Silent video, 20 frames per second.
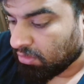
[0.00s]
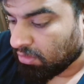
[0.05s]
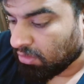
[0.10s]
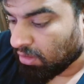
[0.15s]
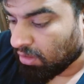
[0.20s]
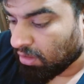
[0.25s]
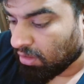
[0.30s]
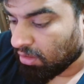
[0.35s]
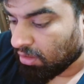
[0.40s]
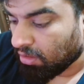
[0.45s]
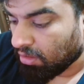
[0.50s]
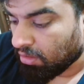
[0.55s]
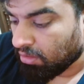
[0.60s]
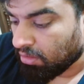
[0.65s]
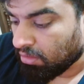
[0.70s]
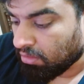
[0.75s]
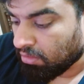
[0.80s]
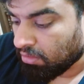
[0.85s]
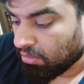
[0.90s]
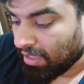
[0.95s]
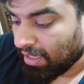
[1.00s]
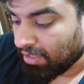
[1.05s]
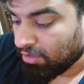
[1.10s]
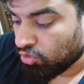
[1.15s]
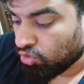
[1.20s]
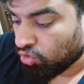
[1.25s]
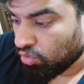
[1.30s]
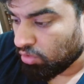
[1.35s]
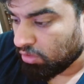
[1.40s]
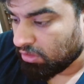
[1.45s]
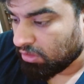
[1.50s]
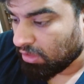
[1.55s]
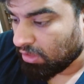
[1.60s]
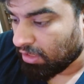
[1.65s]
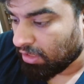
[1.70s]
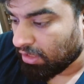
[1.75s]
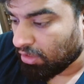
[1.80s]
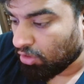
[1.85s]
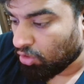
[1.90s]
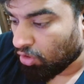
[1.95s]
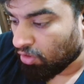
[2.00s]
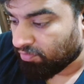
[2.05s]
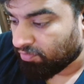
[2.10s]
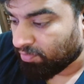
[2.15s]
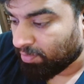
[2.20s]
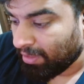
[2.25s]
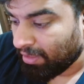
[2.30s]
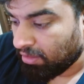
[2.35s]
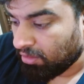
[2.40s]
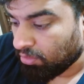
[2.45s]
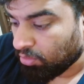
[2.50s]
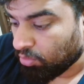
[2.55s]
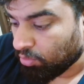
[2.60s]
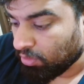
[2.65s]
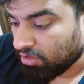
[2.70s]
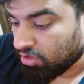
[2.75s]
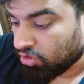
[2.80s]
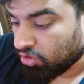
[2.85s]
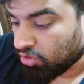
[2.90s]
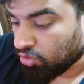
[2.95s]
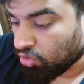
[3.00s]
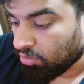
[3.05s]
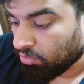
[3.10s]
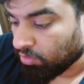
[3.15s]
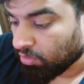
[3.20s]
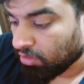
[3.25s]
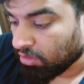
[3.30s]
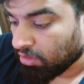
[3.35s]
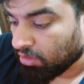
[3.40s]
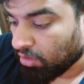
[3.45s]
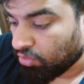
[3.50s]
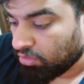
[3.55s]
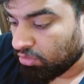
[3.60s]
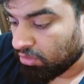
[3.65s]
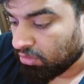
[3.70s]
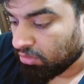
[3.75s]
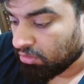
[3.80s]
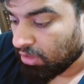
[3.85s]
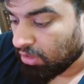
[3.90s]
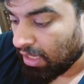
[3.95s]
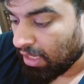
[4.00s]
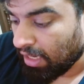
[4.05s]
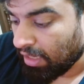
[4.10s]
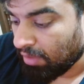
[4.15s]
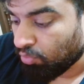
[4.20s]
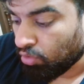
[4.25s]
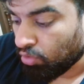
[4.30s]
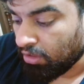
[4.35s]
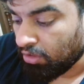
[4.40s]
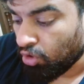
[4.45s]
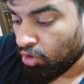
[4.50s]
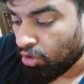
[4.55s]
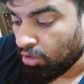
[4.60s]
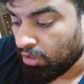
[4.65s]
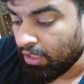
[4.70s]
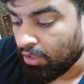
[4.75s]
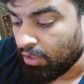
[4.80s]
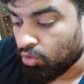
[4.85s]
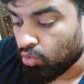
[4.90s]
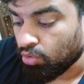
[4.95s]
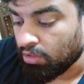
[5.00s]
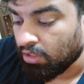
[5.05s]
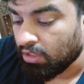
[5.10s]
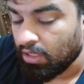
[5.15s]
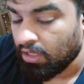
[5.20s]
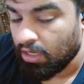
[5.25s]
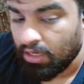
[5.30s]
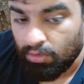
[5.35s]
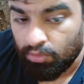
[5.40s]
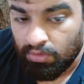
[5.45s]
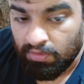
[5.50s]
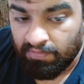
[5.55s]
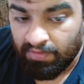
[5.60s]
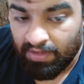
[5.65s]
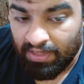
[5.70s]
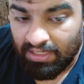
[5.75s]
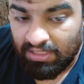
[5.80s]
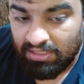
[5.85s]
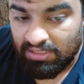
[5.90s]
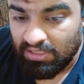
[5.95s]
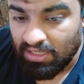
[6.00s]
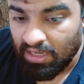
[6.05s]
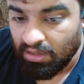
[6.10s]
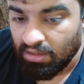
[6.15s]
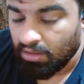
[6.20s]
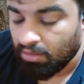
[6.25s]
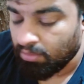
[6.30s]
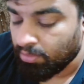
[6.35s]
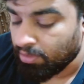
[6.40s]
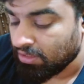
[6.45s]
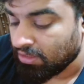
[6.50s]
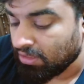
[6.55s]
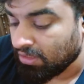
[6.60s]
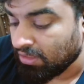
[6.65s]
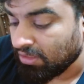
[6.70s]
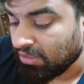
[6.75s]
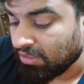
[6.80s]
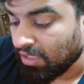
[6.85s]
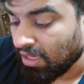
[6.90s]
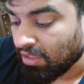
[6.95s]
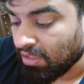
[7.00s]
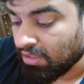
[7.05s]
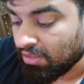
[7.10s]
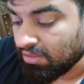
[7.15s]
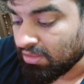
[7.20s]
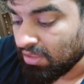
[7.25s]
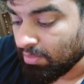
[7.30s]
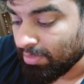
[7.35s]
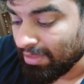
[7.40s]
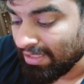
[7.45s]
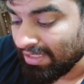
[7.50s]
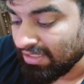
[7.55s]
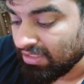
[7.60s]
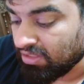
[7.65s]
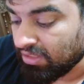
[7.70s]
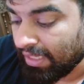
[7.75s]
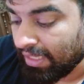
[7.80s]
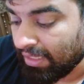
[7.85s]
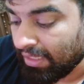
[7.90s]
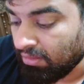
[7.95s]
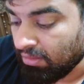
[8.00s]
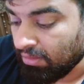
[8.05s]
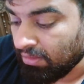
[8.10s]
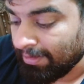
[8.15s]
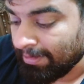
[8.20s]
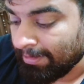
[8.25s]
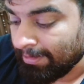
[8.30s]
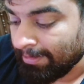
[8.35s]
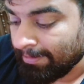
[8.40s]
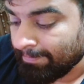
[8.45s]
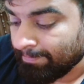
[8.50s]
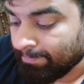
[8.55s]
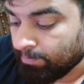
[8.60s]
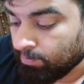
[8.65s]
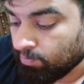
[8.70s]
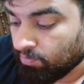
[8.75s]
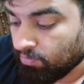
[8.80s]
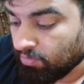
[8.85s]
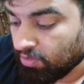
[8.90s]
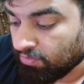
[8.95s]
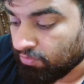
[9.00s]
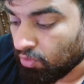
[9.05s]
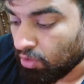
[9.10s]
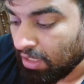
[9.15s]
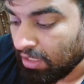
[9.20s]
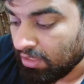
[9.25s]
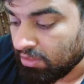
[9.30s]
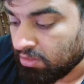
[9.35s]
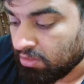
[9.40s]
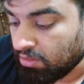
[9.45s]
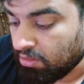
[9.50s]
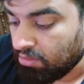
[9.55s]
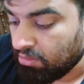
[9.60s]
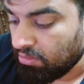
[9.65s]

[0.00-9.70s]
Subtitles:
Enzo is a little offbeat, which could work out. I would not take Odegaard. I would have taken Saka because I think Saka is the biggest threat for Arsenal.